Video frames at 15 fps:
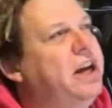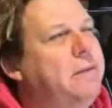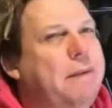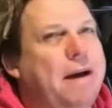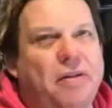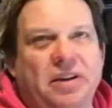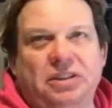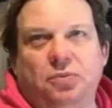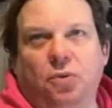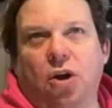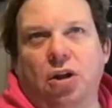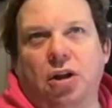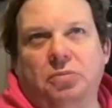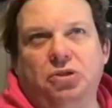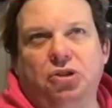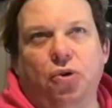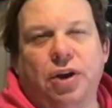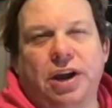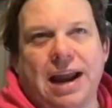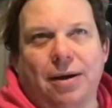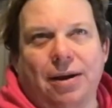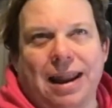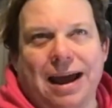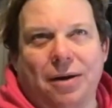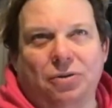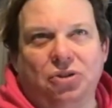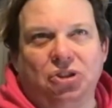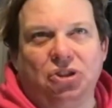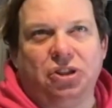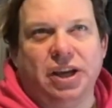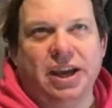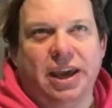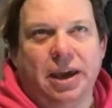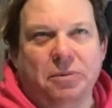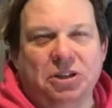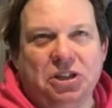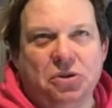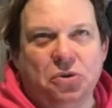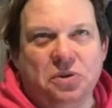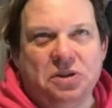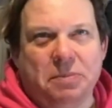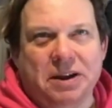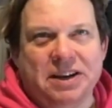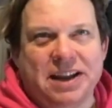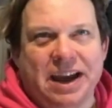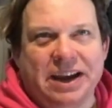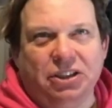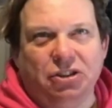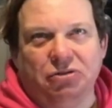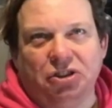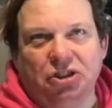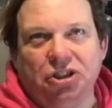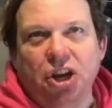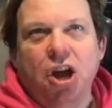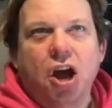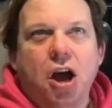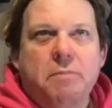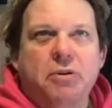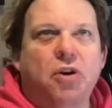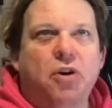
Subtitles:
about this while I'm talking out loud, just thinking, which is always a bit dangerous. But